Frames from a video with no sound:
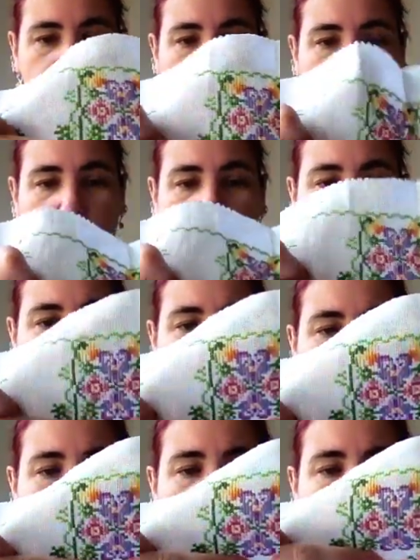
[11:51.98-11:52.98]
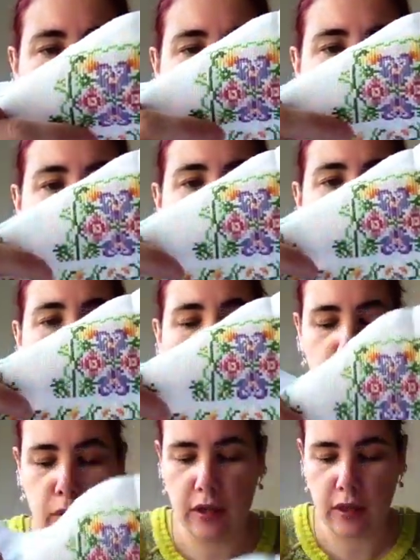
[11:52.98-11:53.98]
there's some words
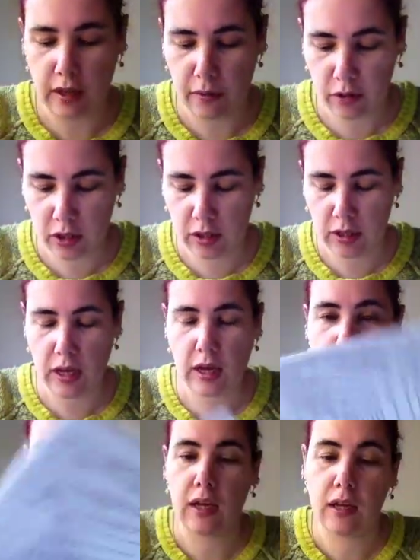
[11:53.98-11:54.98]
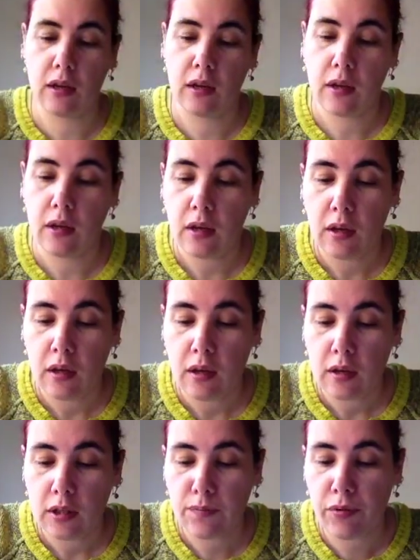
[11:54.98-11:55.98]
to put in there which say
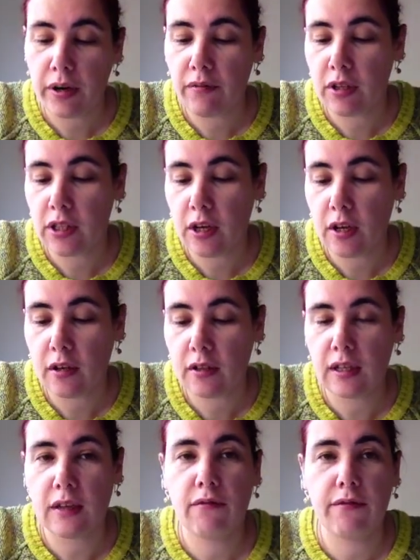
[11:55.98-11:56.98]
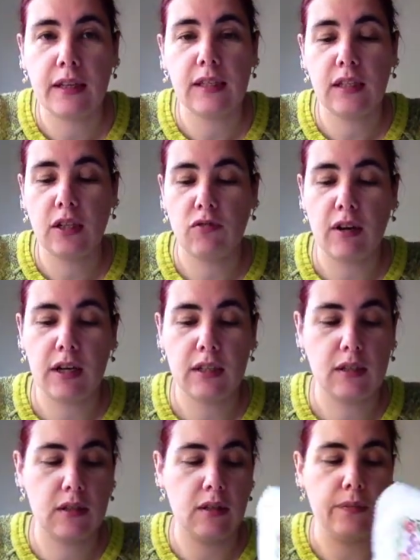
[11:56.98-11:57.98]
spring returns in fancy
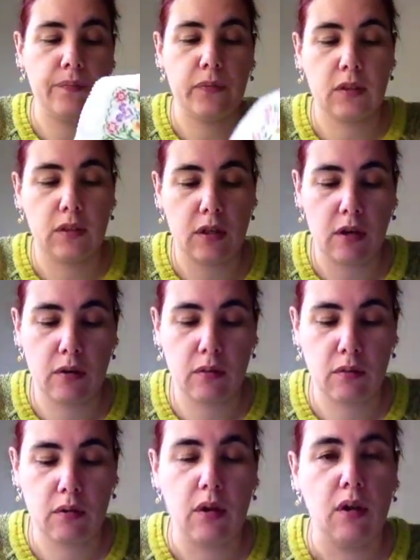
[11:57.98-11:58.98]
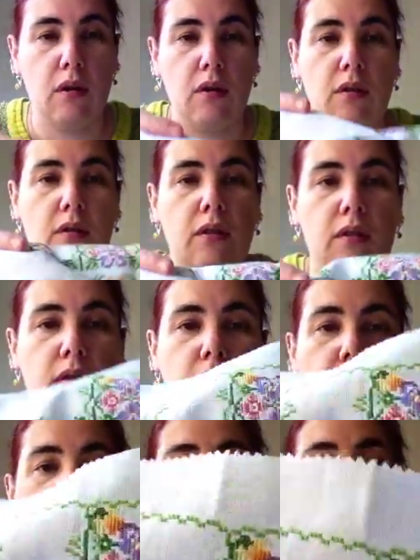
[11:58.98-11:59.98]
dress. So
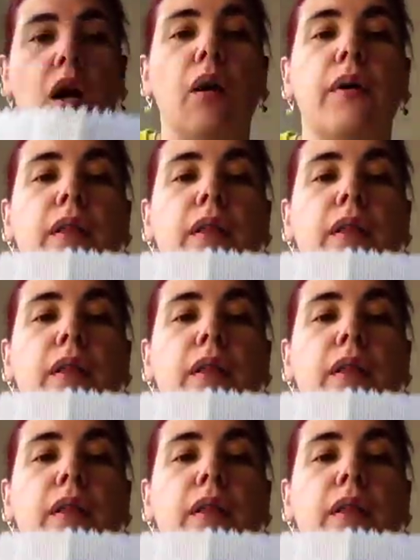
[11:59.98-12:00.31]
those go